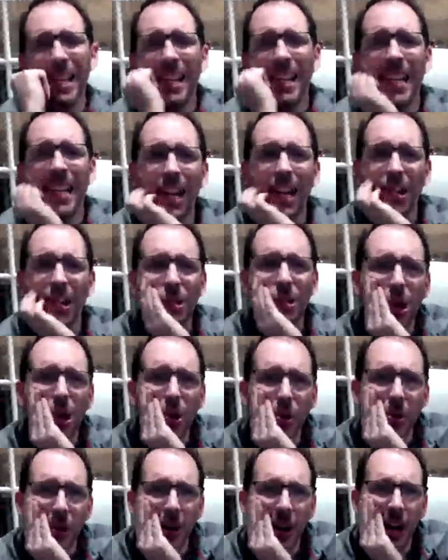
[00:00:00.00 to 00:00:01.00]
yeah,
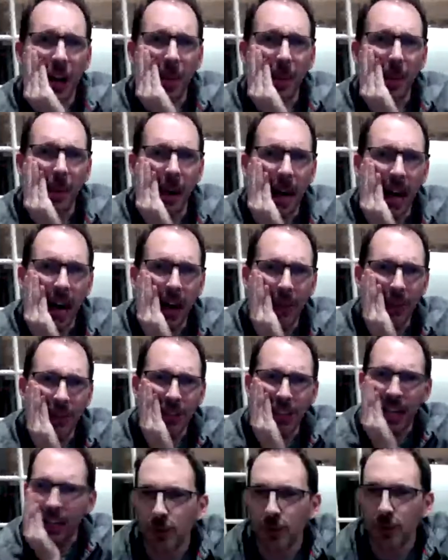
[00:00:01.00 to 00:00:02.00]
so how
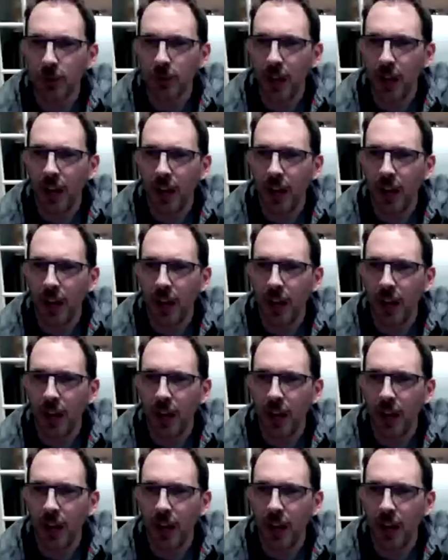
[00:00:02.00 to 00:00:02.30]
this guy use,